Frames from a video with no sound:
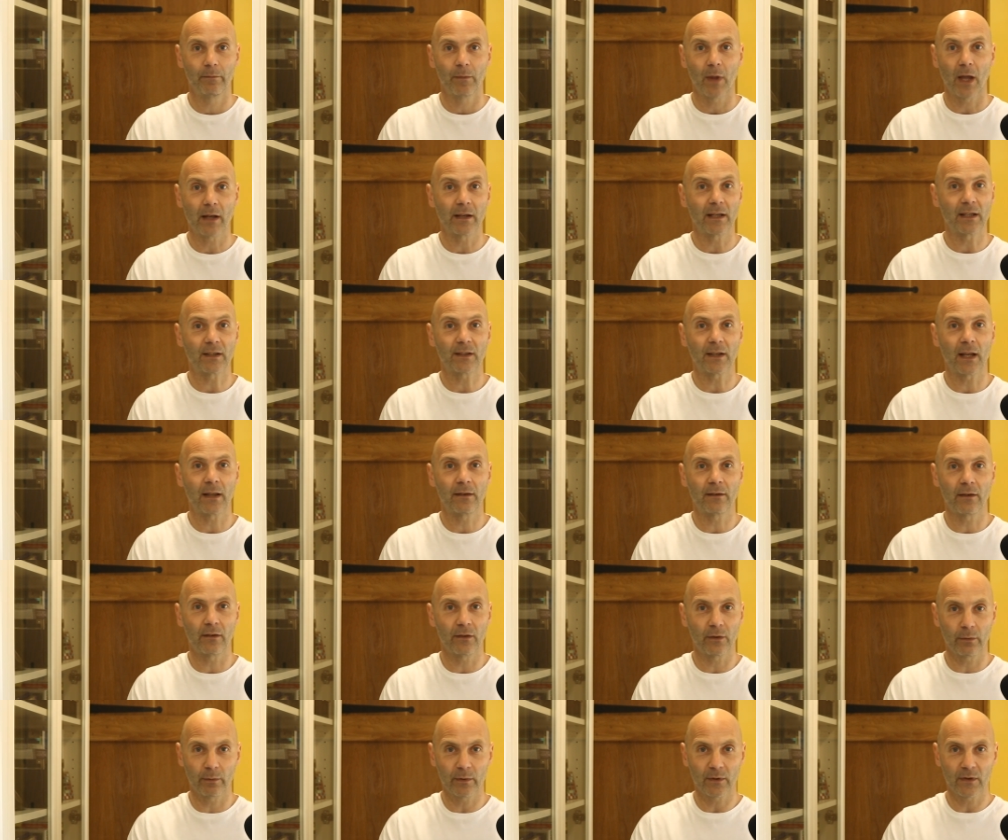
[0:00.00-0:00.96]
And he said
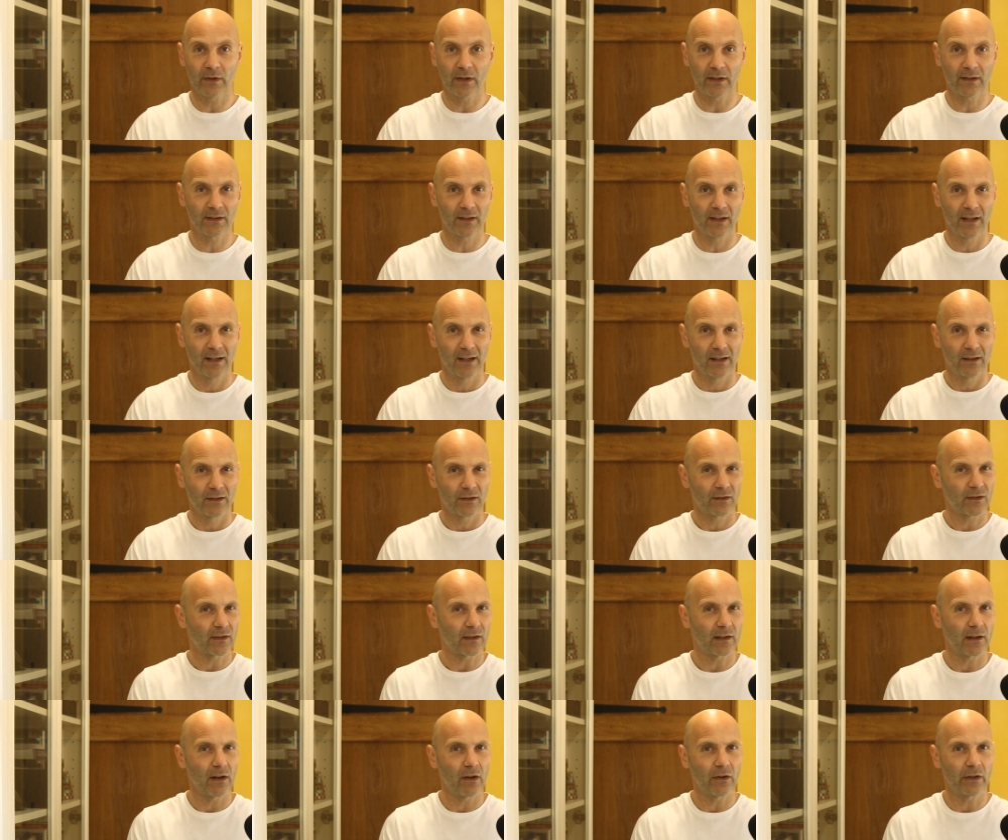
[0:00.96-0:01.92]
that there was this
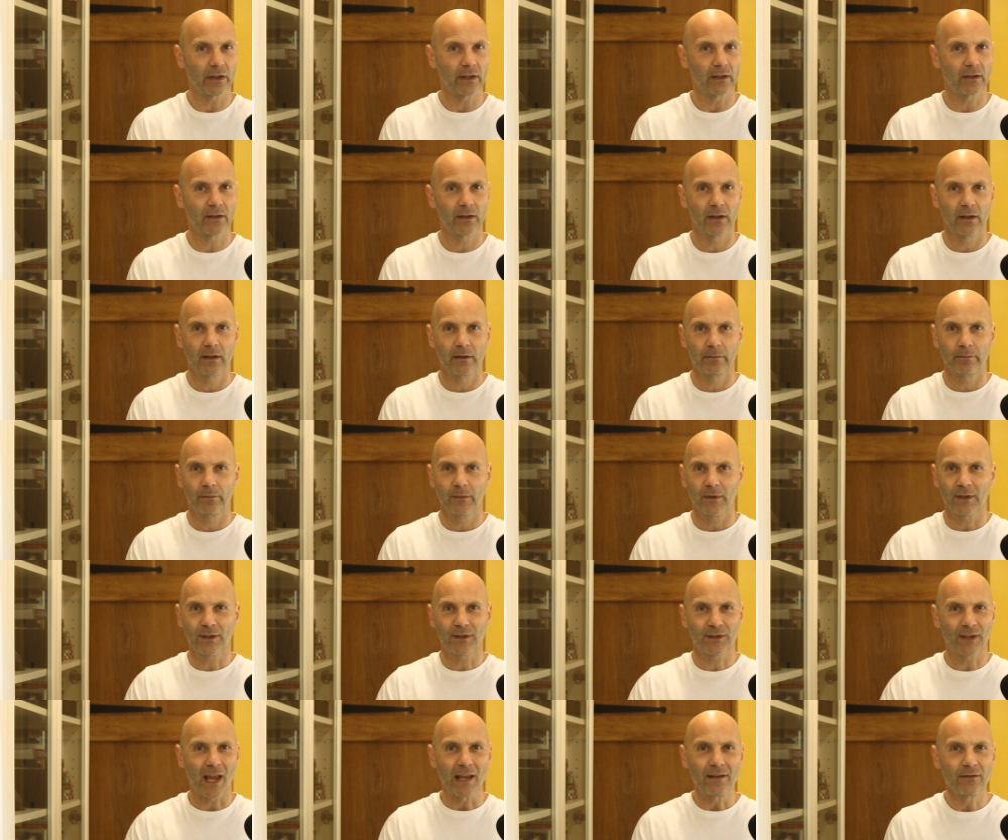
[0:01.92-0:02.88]
slight
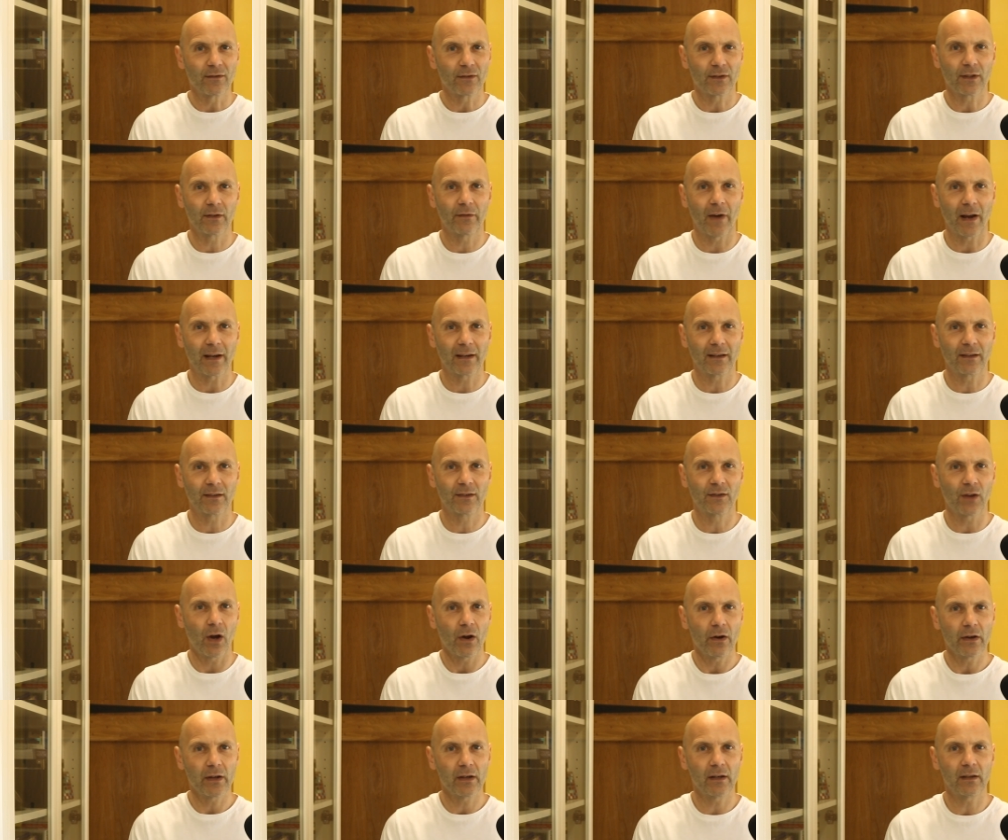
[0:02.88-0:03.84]
sense of
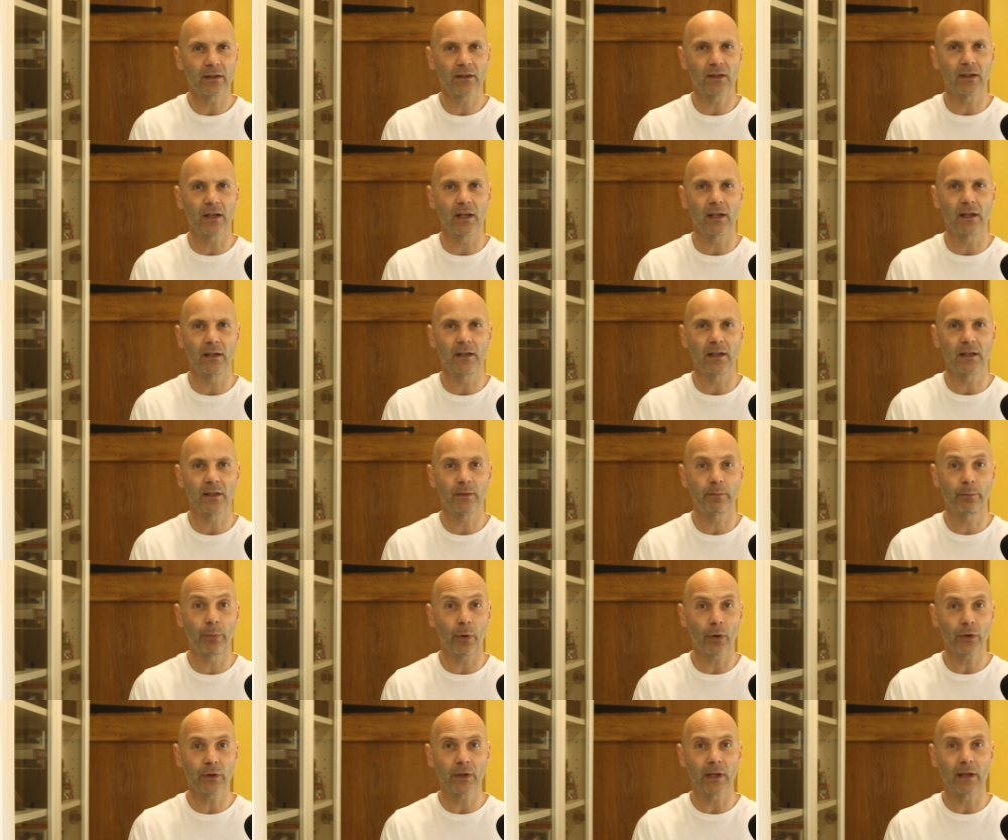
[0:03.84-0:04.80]
anxiety in his
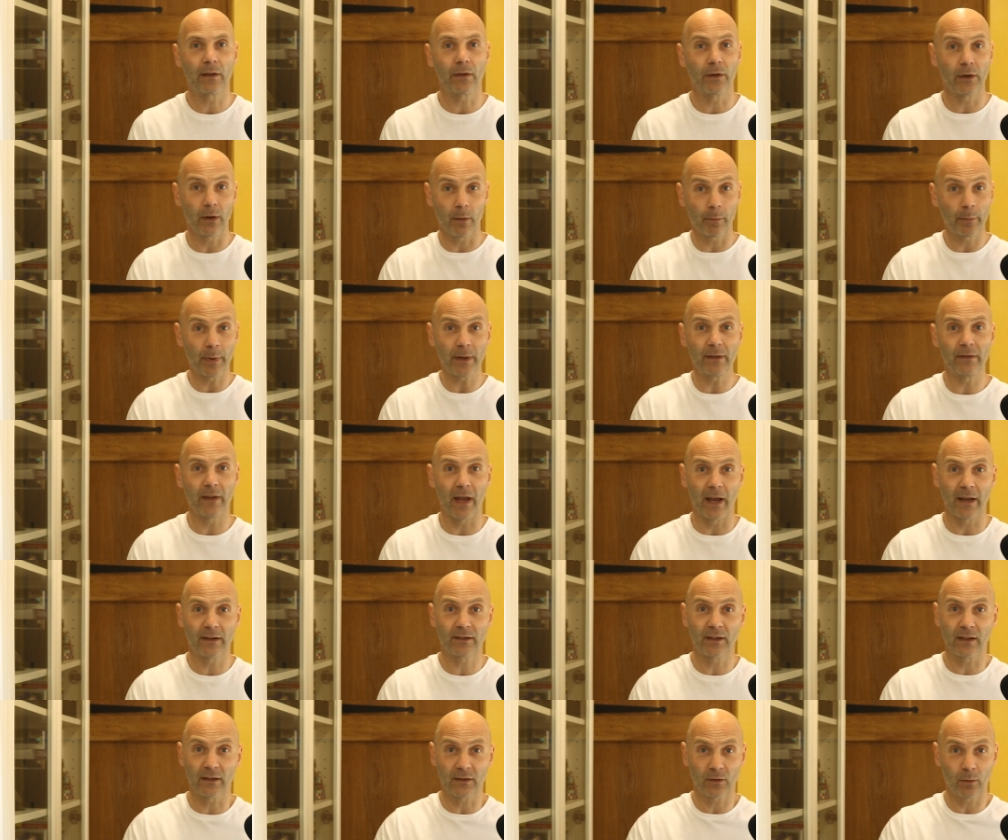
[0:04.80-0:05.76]
body that had been there
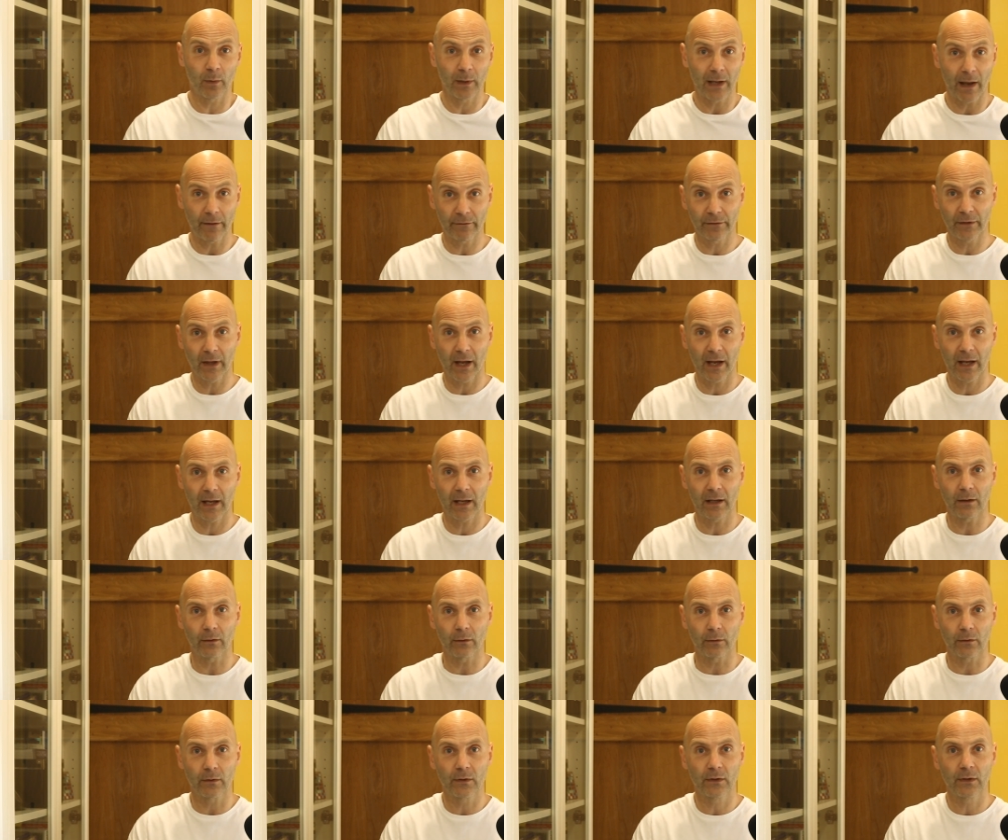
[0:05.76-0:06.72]
since we left the
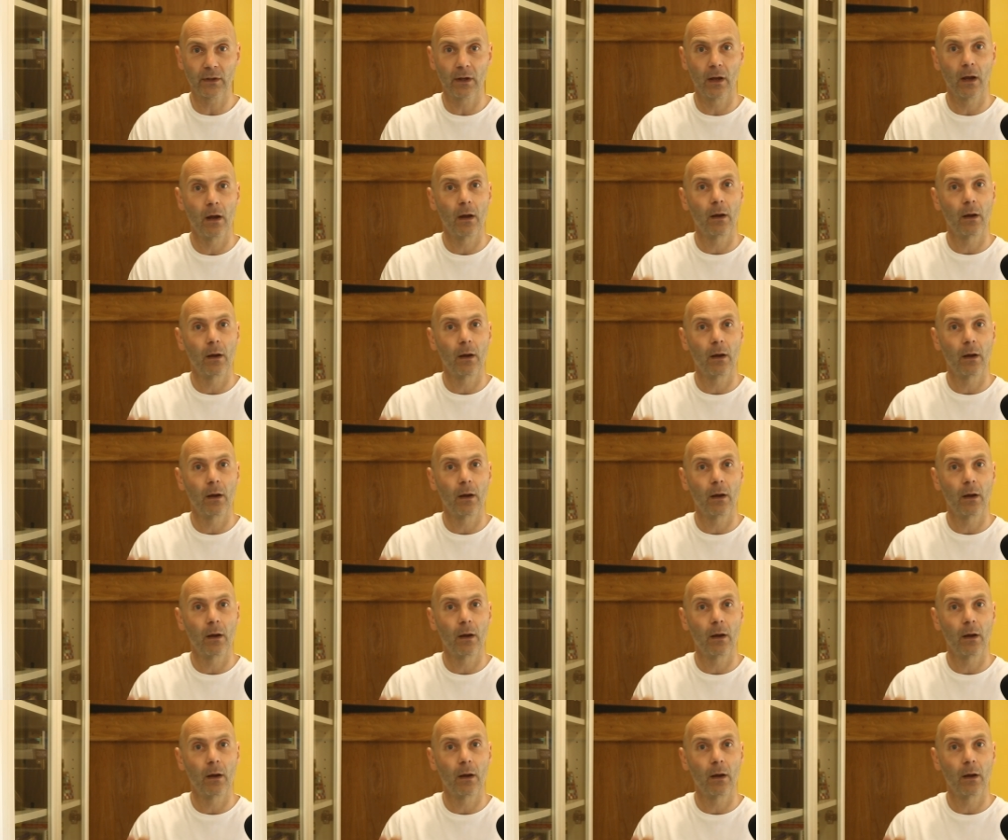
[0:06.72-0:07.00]
house.